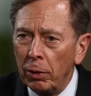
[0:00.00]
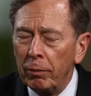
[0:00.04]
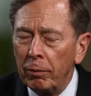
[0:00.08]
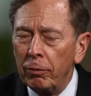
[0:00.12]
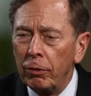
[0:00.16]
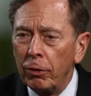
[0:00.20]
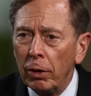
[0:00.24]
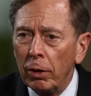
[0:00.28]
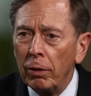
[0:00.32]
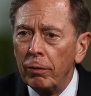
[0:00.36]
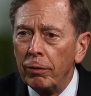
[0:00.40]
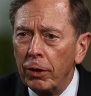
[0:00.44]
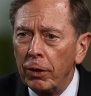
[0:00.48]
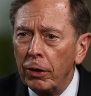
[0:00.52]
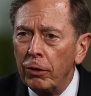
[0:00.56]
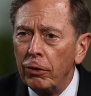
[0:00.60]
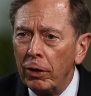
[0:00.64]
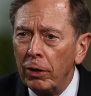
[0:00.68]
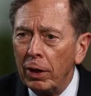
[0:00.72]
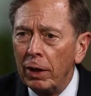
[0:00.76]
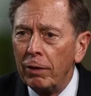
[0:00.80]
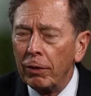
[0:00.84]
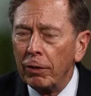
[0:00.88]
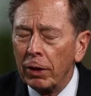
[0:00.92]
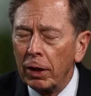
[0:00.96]
to observe the
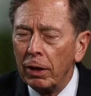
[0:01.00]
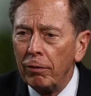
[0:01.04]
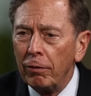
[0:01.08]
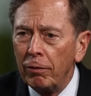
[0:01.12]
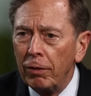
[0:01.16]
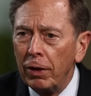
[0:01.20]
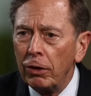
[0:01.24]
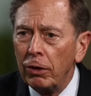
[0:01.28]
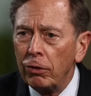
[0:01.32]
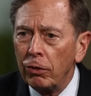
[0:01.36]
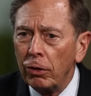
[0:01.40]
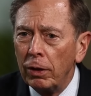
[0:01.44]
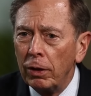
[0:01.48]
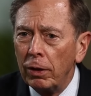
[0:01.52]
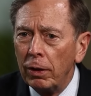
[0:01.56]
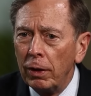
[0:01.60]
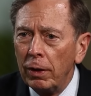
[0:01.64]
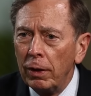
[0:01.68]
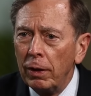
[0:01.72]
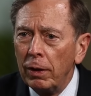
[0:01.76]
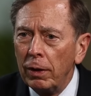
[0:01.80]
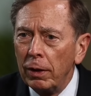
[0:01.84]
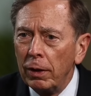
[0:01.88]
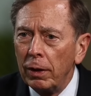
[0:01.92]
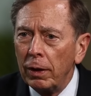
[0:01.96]
Geneva Convention.
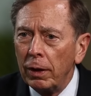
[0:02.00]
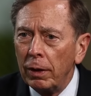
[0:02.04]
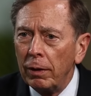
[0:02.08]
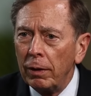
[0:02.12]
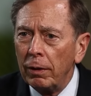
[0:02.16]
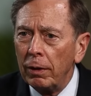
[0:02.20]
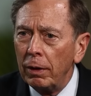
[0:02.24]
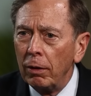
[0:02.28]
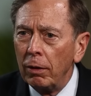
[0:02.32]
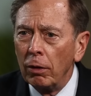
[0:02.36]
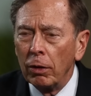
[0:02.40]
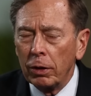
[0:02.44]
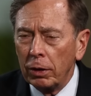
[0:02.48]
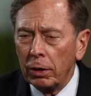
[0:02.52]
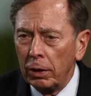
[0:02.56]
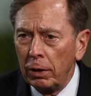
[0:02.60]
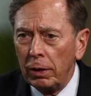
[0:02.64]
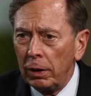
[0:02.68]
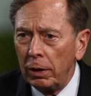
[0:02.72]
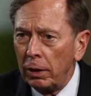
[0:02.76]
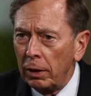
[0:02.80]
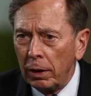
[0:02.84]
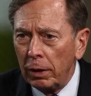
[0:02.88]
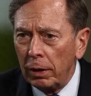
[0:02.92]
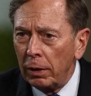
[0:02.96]
Uh, look,
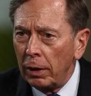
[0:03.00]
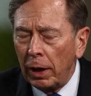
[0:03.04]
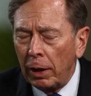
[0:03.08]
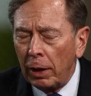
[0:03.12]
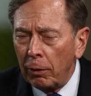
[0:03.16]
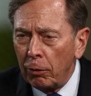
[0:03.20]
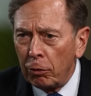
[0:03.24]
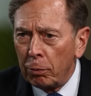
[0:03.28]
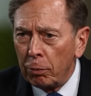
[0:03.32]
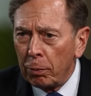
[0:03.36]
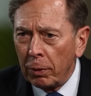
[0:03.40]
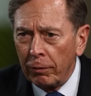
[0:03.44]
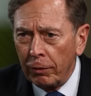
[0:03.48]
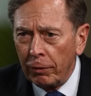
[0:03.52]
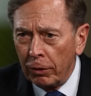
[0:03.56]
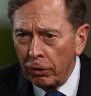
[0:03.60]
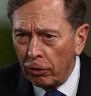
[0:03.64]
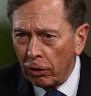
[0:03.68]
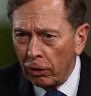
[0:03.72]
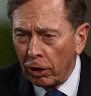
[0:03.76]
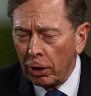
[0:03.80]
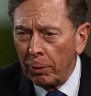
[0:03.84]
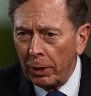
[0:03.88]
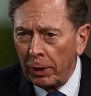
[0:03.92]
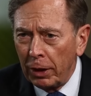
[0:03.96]
I was
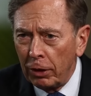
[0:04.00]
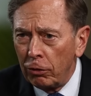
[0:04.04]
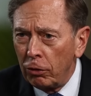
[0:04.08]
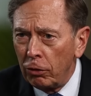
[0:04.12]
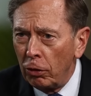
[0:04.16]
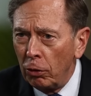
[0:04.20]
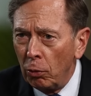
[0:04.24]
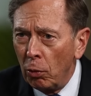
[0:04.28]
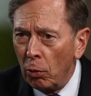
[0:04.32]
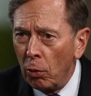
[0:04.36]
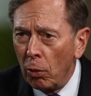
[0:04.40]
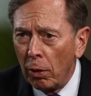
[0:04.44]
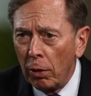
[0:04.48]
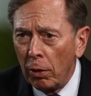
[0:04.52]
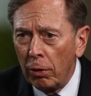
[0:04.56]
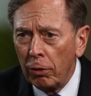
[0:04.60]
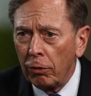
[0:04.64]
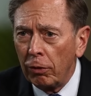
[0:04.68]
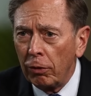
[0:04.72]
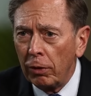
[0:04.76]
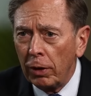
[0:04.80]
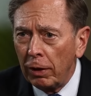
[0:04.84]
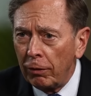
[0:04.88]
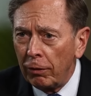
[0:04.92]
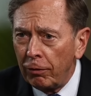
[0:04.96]
privileged to command two
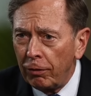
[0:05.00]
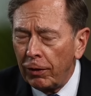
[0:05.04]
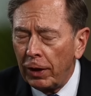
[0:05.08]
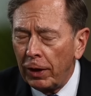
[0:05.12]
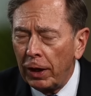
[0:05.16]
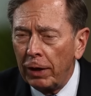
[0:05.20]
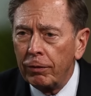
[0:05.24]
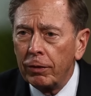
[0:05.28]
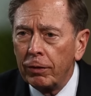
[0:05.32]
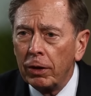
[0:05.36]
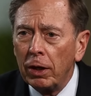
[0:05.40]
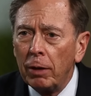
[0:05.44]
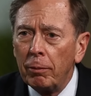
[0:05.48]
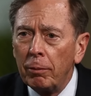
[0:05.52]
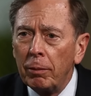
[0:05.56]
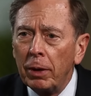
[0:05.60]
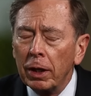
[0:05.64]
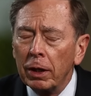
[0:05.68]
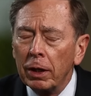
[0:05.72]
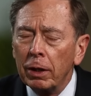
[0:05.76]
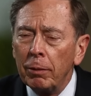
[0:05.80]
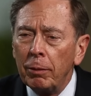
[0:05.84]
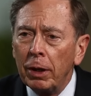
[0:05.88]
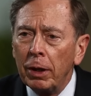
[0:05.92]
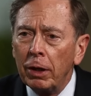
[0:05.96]
wars and had five
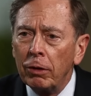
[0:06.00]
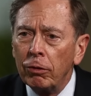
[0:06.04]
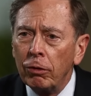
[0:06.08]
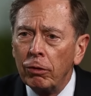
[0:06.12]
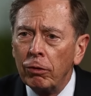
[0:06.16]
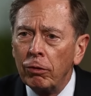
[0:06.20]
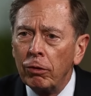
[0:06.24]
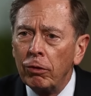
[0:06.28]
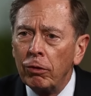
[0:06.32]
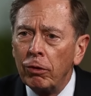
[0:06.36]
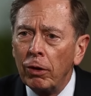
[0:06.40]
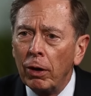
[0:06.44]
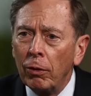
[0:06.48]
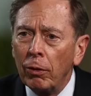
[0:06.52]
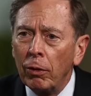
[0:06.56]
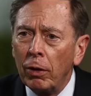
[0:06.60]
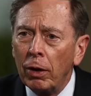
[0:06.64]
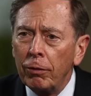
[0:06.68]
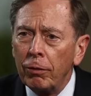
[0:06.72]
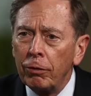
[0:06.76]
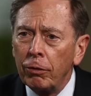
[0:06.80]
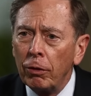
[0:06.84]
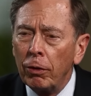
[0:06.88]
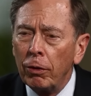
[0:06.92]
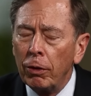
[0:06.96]
combat commands as a general
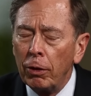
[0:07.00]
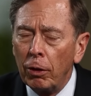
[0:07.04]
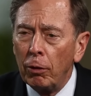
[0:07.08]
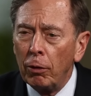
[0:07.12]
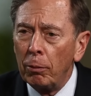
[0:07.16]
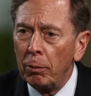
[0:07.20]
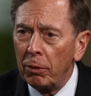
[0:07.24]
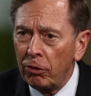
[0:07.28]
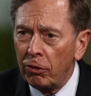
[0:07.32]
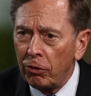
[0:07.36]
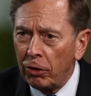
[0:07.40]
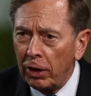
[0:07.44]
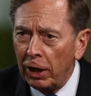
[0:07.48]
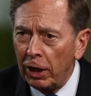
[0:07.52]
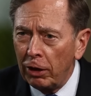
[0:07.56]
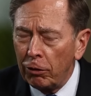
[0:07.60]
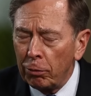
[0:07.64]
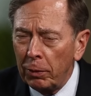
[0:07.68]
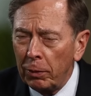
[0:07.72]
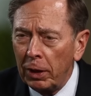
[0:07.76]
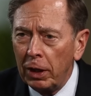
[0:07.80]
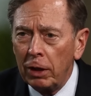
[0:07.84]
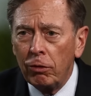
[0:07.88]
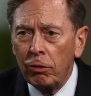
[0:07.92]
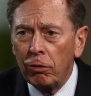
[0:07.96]
officer. There were mistakes
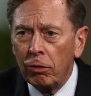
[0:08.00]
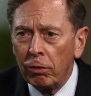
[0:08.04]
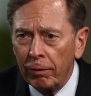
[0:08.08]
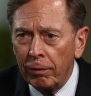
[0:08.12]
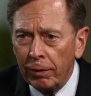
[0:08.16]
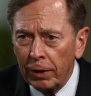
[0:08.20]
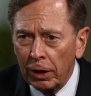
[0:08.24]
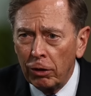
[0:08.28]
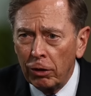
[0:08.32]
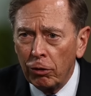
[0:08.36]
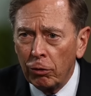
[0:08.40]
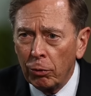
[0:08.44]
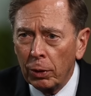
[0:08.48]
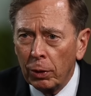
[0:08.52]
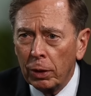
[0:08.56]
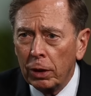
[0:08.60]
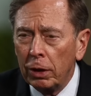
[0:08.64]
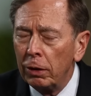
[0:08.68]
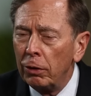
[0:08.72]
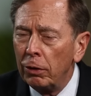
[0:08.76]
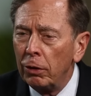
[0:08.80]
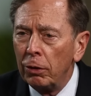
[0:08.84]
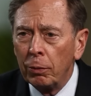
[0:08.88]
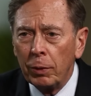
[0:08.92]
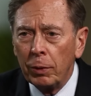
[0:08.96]
made. Civilians were
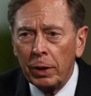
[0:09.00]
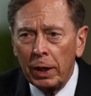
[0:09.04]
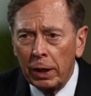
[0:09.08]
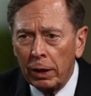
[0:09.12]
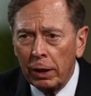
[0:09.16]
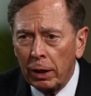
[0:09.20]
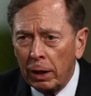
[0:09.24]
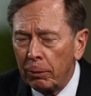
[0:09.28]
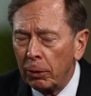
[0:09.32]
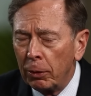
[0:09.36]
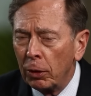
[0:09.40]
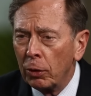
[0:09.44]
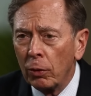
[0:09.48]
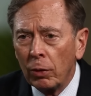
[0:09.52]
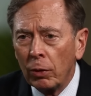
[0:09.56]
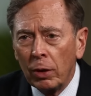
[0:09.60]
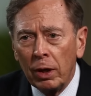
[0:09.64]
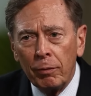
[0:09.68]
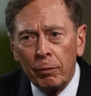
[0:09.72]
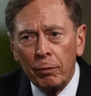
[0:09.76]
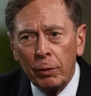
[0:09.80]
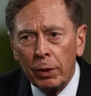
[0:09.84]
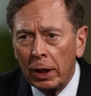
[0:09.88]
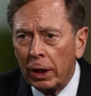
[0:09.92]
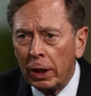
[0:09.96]
killed. We had Abu
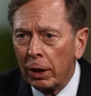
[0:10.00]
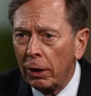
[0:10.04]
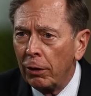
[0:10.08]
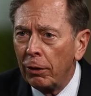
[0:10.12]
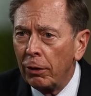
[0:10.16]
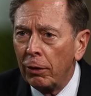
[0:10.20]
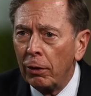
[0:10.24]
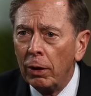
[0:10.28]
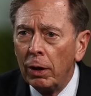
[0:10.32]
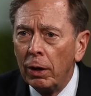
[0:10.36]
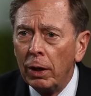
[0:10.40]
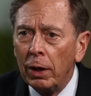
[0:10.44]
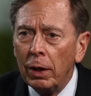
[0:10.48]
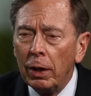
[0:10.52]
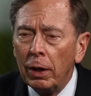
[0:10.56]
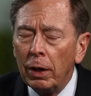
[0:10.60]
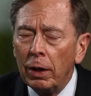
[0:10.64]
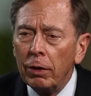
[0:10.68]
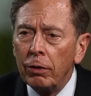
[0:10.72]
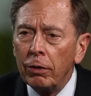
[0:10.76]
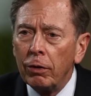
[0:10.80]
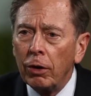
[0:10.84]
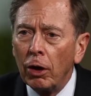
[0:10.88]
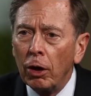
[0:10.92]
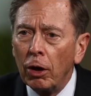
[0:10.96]
Ghraib. We had other
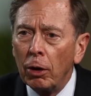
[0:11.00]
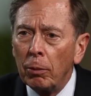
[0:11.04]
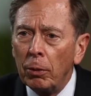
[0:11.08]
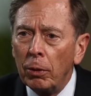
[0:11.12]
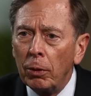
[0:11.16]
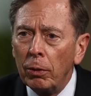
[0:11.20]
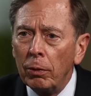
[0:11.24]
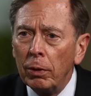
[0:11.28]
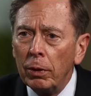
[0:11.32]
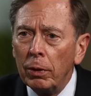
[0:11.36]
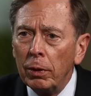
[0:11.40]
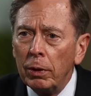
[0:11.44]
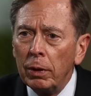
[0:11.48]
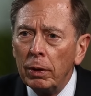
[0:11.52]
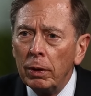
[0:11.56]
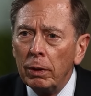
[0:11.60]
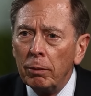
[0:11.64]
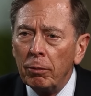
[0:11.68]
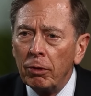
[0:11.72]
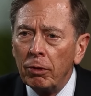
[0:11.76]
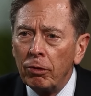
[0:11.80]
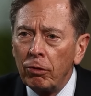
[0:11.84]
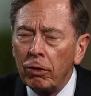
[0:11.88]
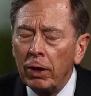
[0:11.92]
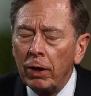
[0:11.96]
terrible
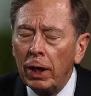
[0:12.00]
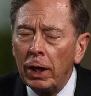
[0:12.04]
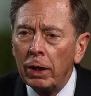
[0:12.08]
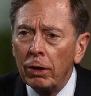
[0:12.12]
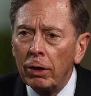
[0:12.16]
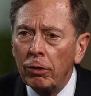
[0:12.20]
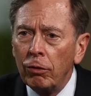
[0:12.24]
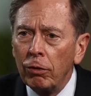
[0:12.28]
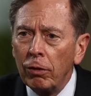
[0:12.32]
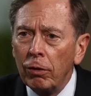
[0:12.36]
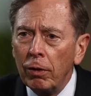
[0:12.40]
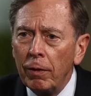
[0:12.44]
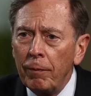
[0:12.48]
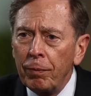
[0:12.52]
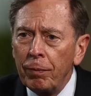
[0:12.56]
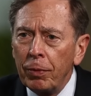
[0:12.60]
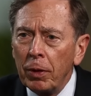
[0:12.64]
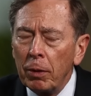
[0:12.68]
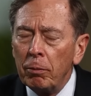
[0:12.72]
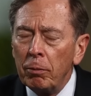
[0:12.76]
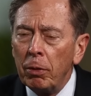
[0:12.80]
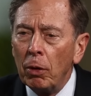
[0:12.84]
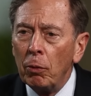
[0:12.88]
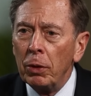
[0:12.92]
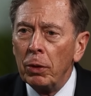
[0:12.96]
mistakes.
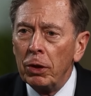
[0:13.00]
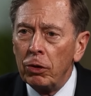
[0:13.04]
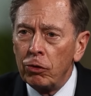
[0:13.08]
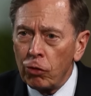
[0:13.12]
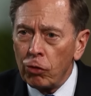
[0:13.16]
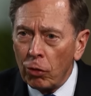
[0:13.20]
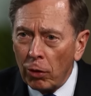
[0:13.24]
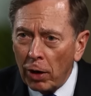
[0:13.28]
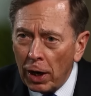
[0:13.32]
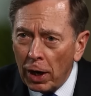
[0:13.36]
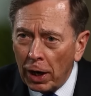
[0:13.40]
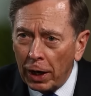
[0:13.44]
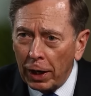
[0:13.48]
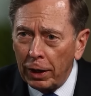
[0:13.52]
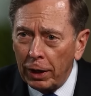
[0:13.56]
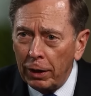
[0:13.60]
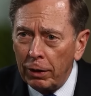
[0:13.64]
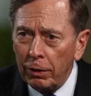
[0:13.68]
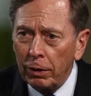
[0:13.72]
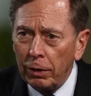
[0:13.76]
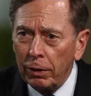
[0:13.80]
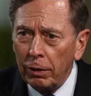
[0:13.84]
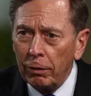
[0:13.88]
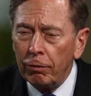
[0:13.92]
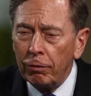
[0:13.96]
But we tried